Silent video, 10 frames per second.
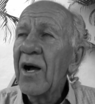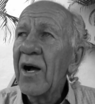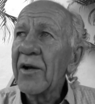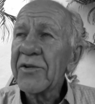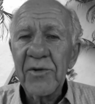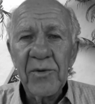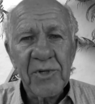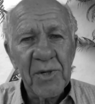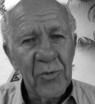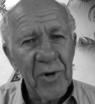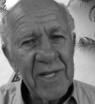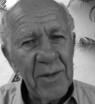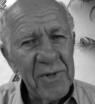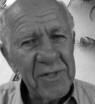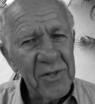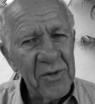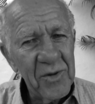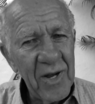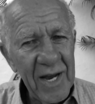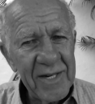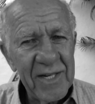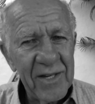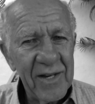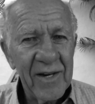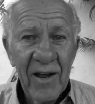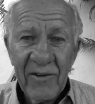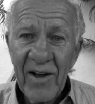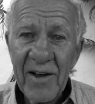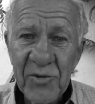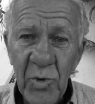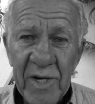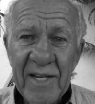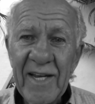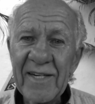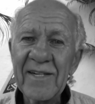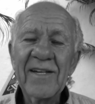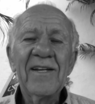to bring them into the idea that 528